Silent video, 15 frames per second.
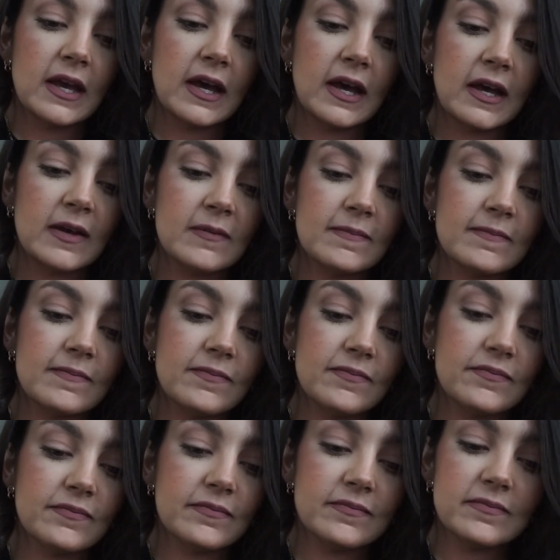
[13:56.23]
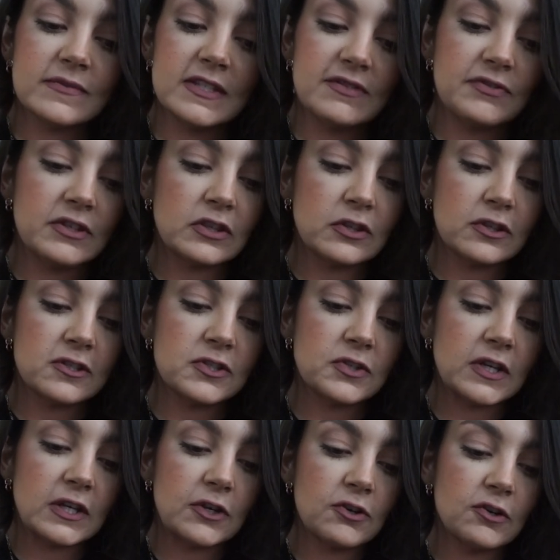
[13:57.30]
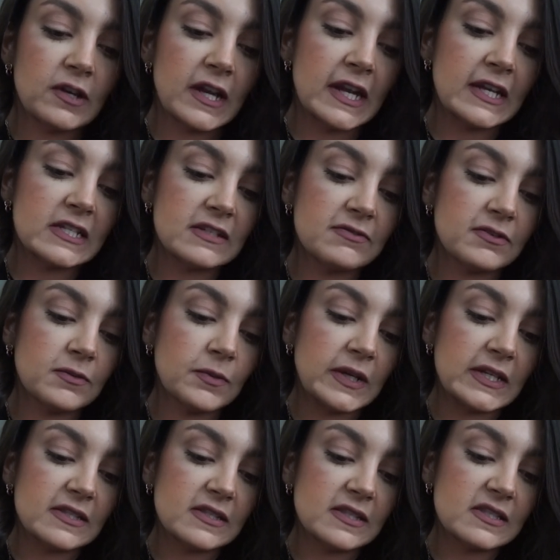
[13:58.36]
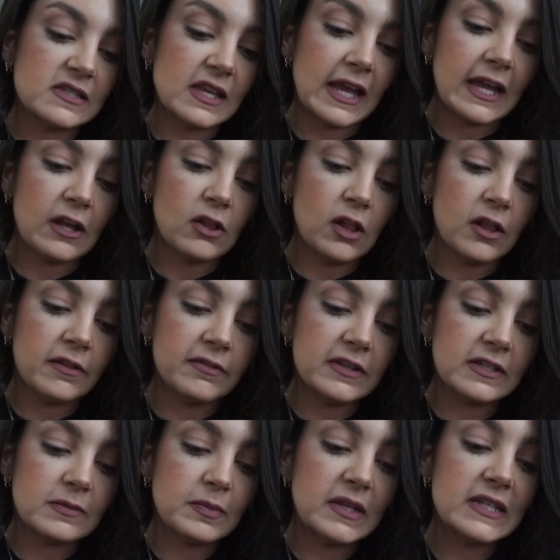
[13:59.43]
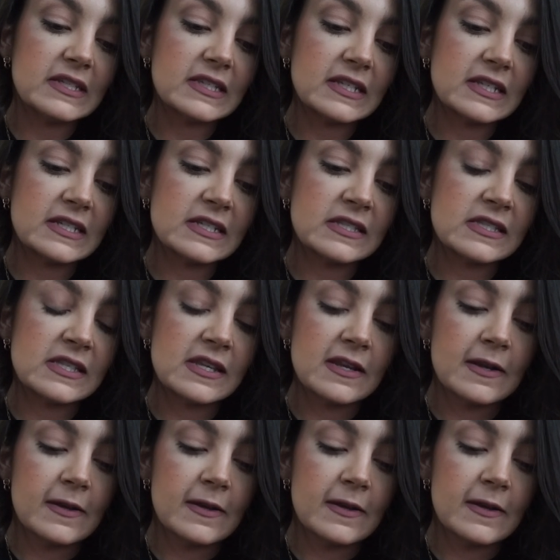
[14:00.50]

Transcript: Um, different looks you can create, different ways to style all of these pieces.